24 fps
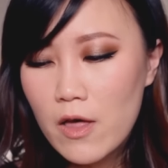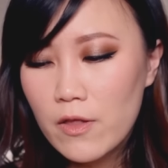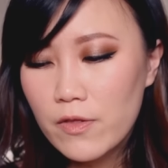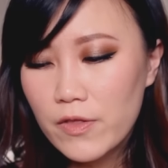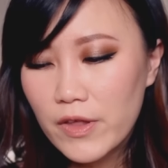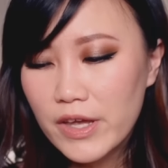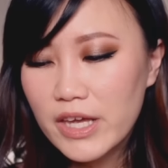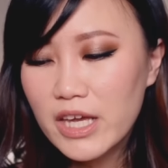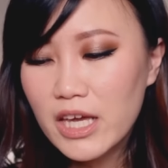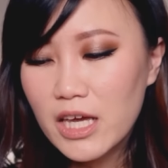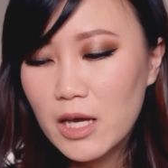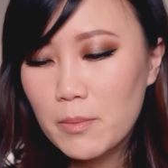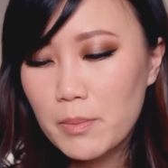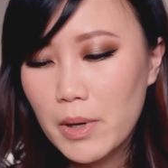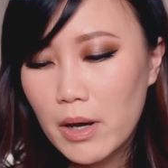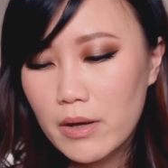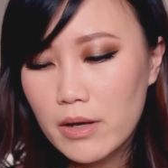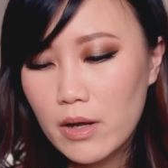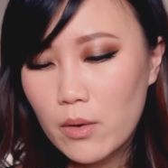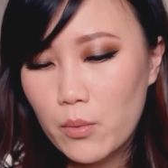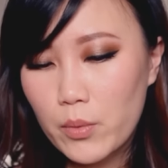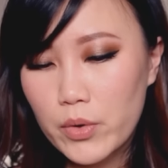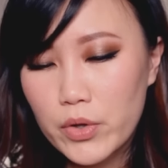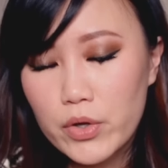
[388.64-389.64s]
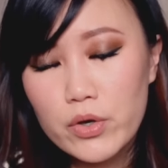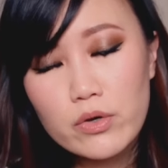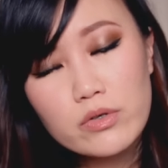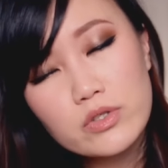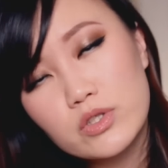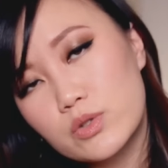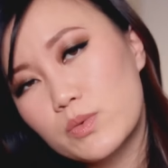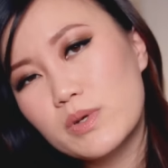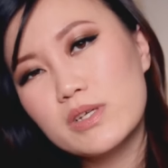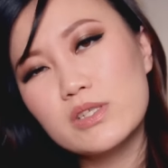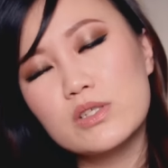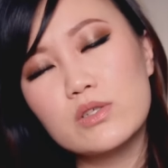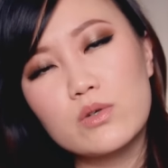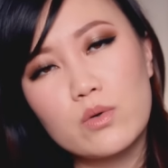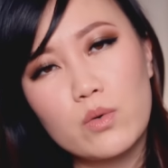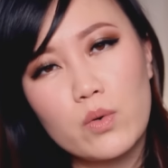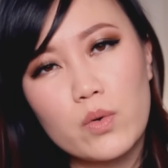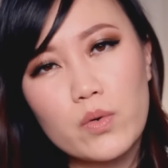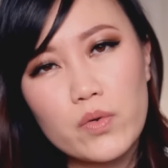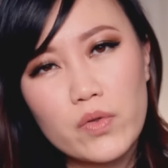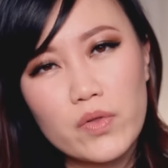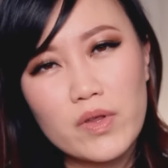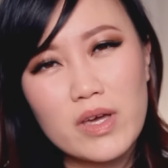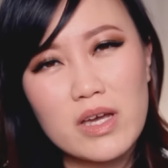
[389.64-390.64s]
thinking about it, when you're doing
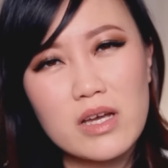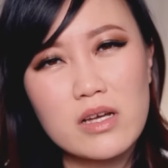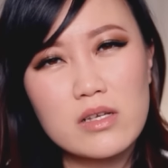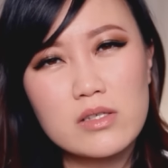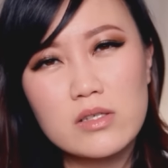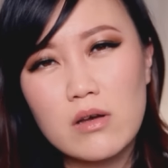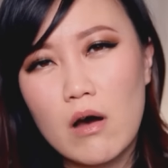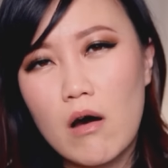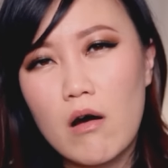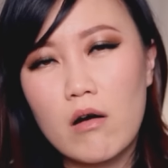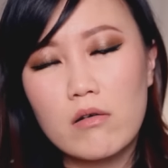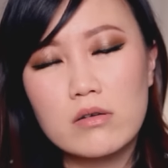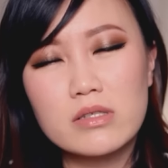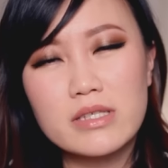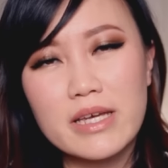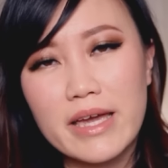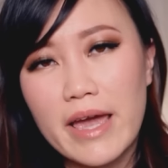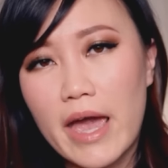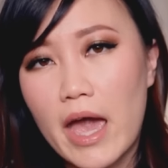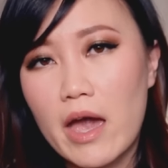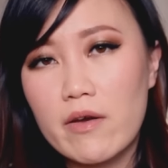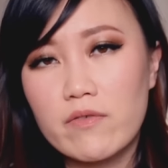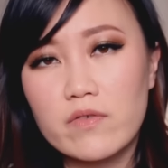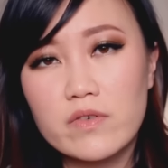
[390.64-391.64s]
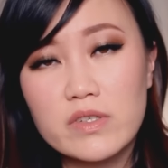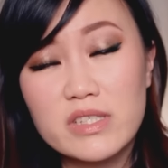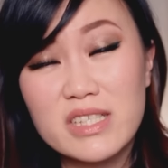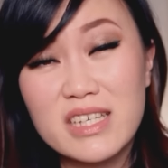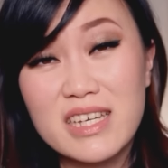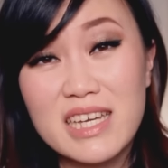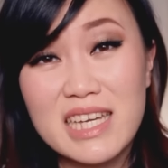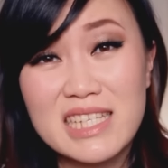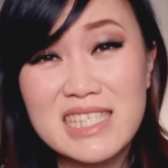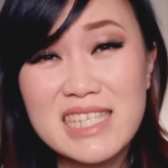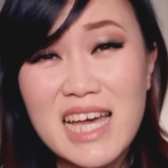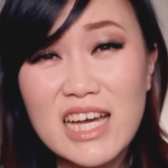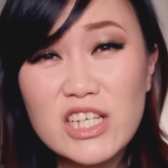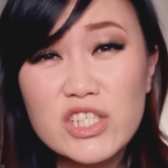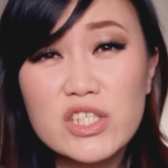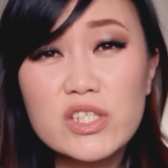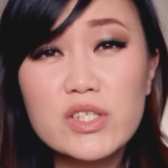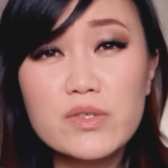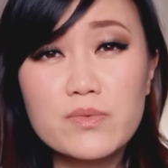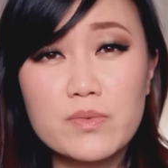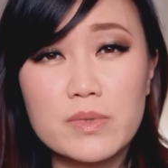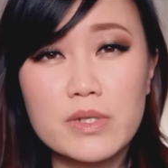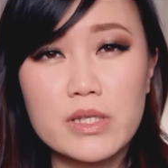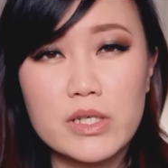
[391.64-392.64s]
school things all day, every day, it's
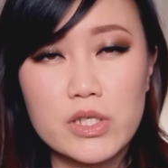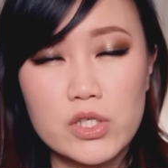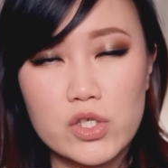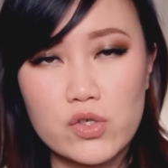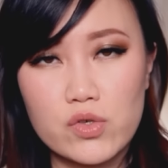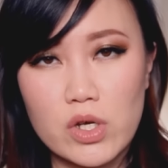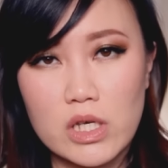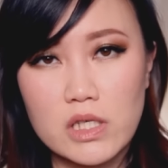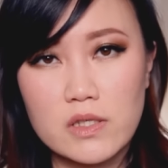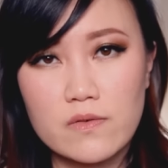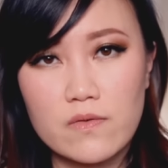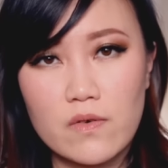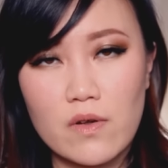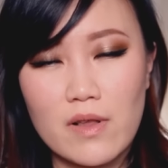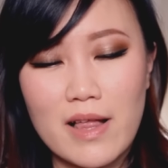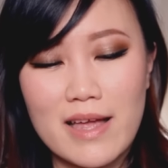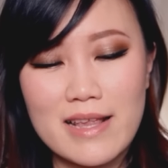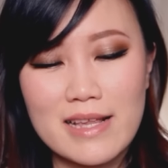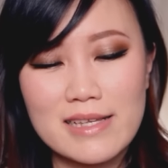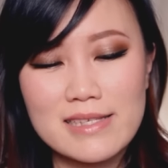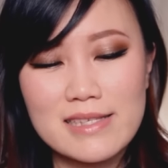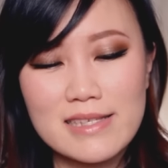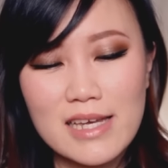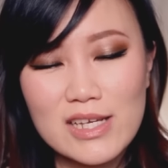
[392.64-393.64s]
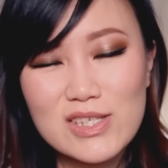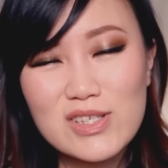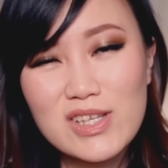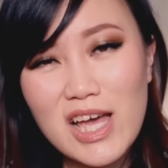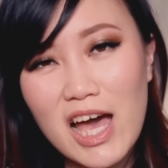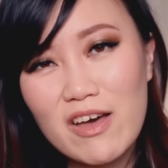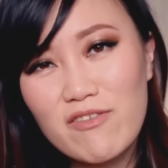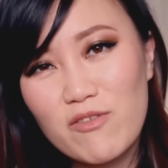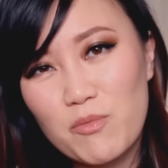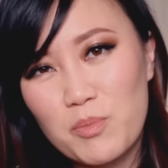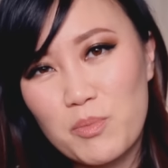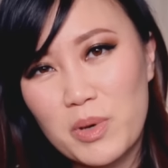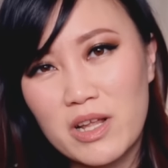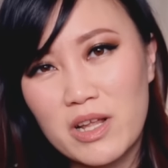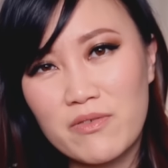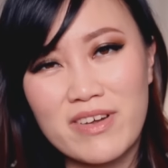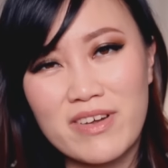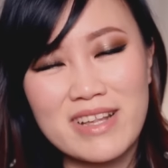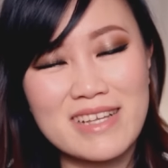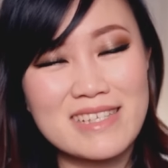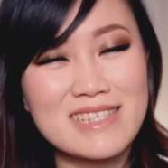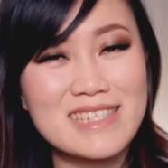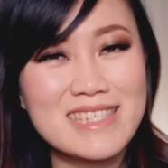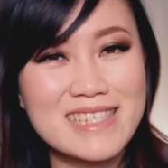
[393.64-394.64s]
actually really stressful and it's nice to have a bit of
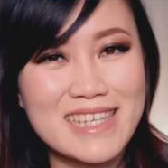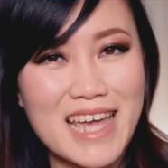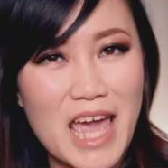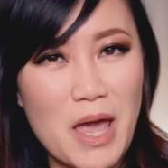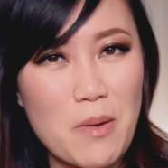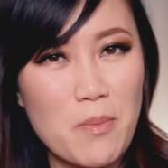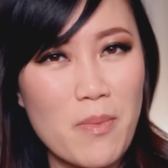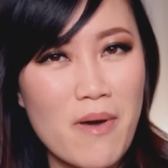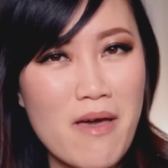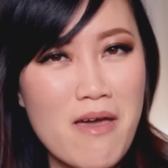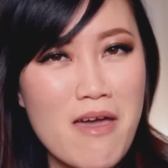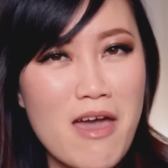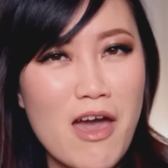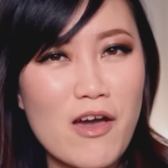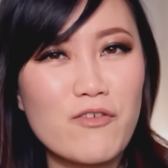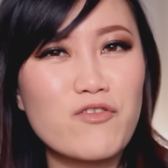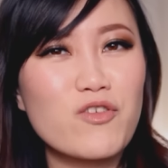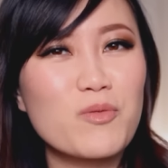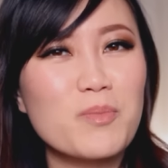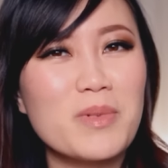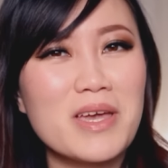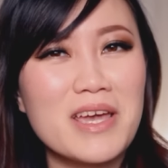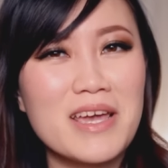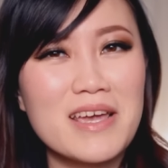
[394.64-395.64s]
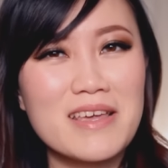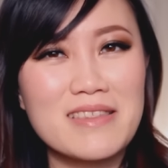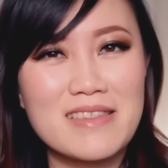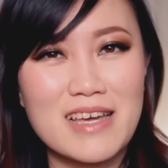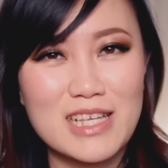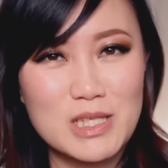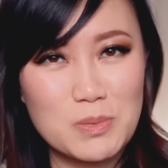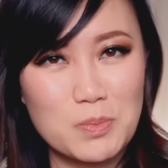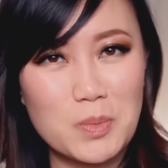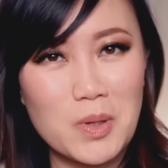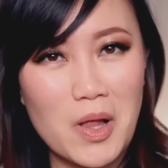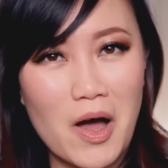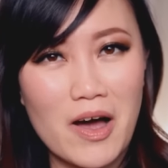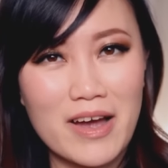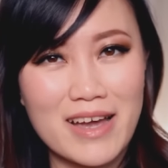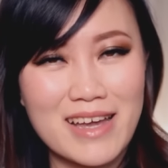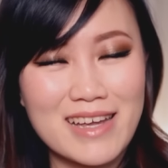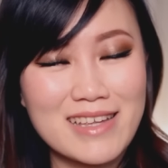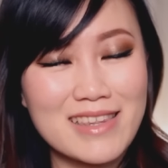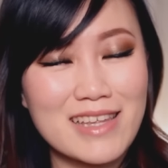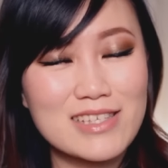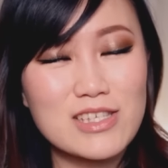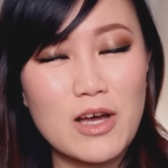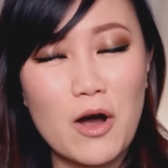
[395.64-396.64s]
an escape. And for me, that's
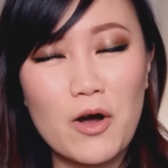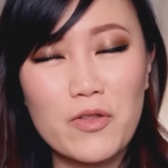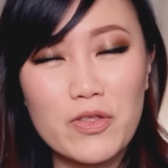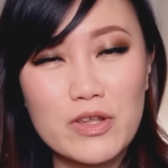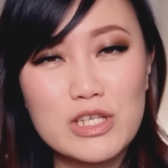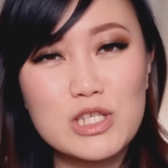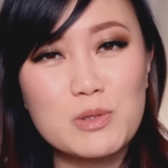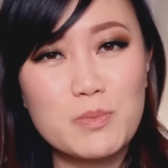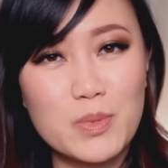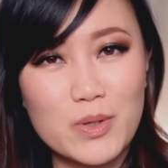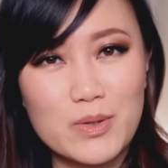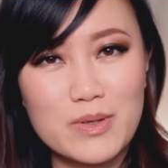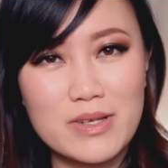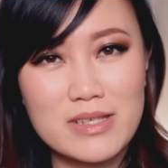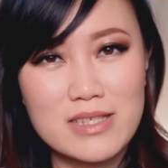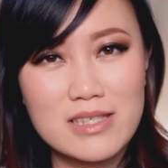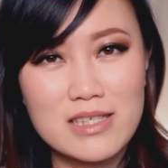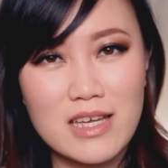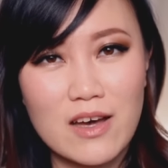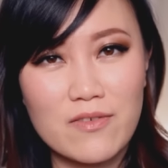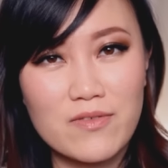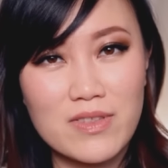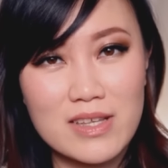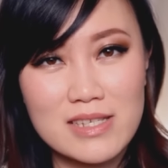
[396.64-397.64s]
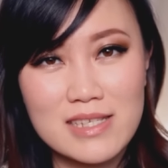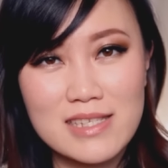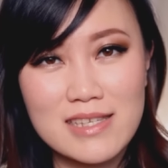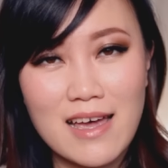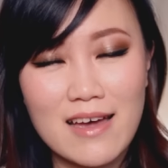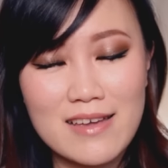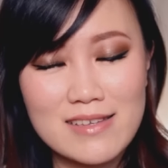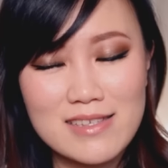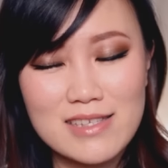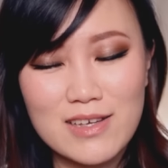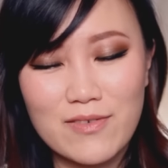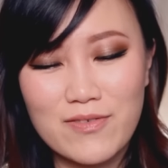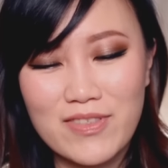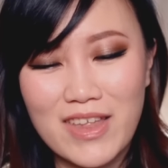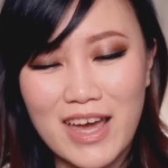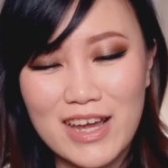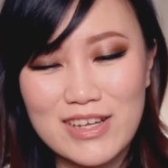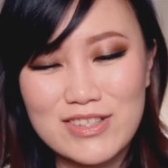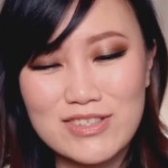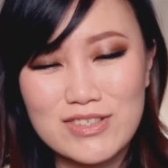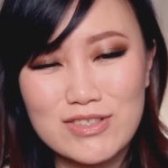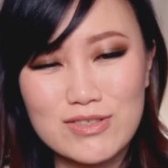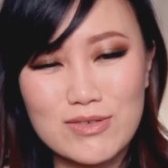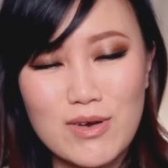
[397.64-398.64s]
blogging. That's all this beauty stuff, the side stuff that
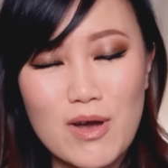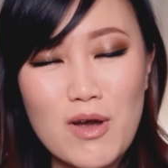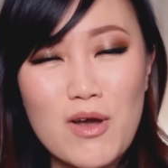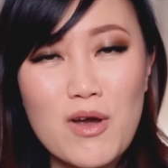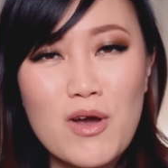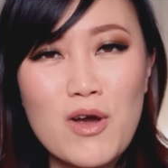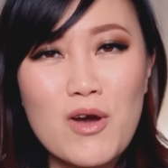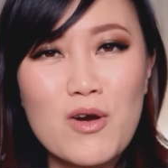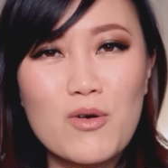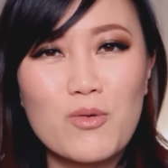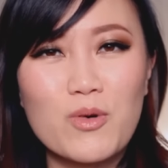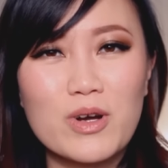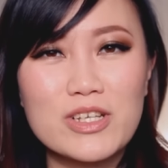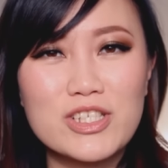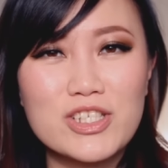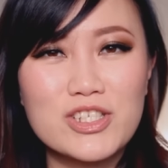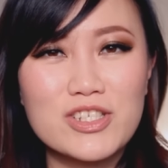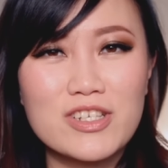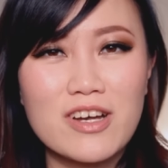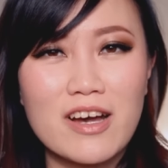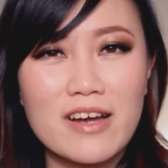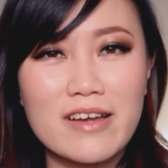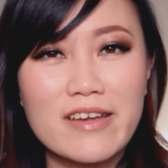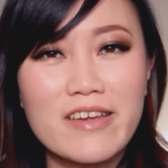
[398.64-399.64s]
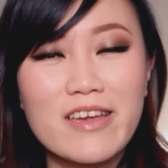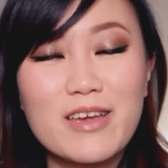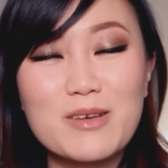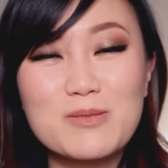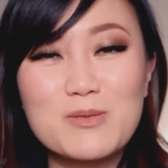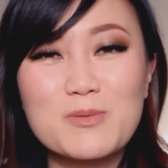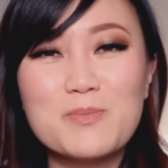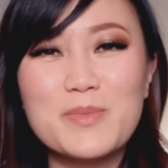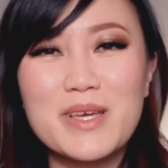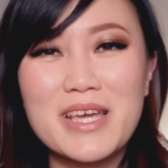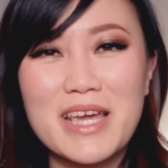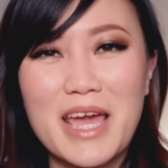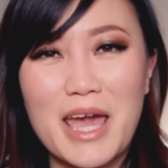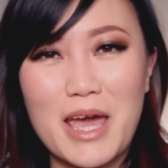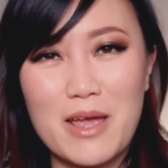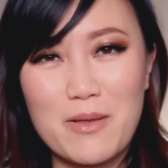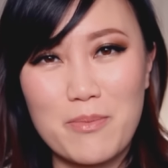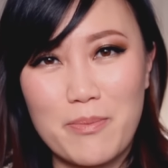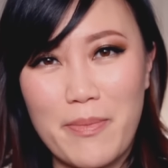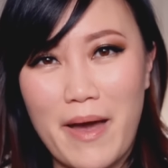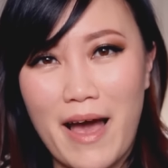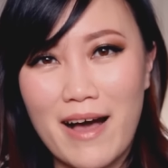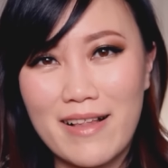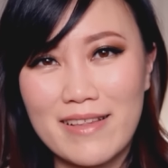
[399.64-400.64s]
I do, which uh, keeps me
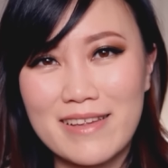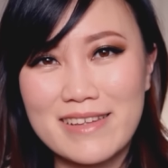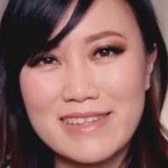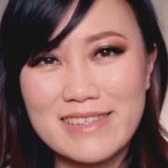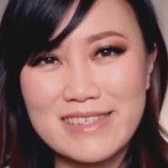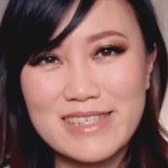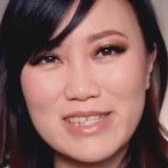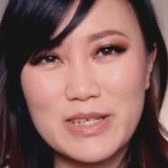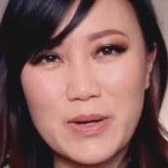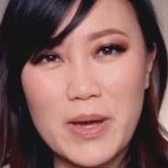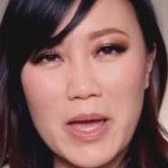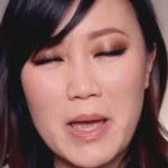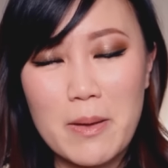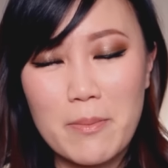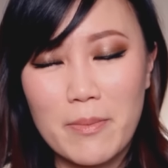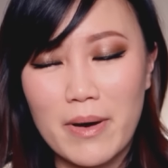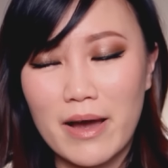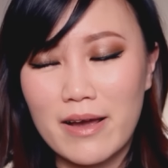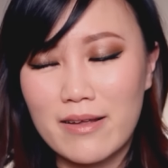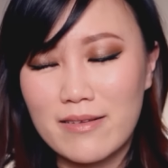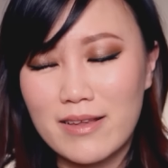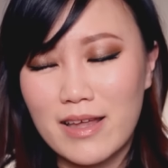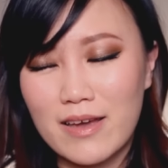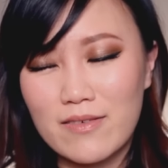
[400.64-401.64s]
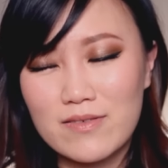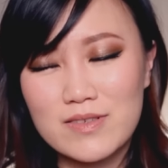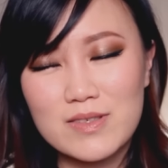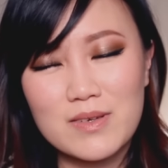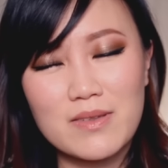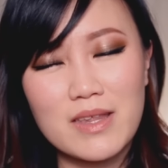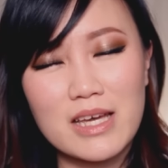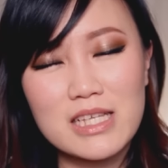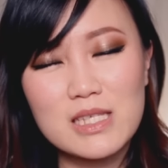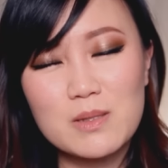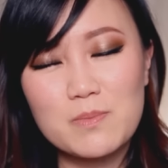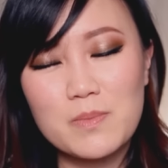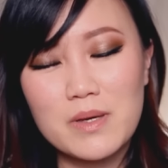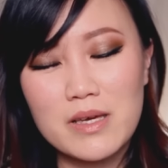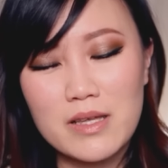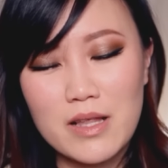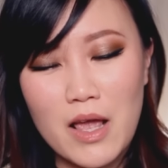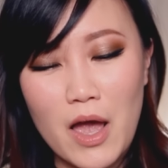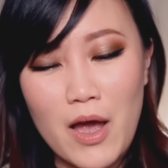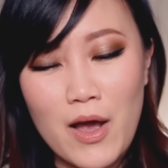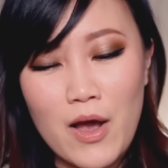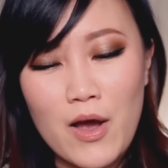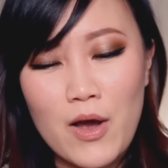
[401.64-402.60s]
in balance, you know, in my life. So that's been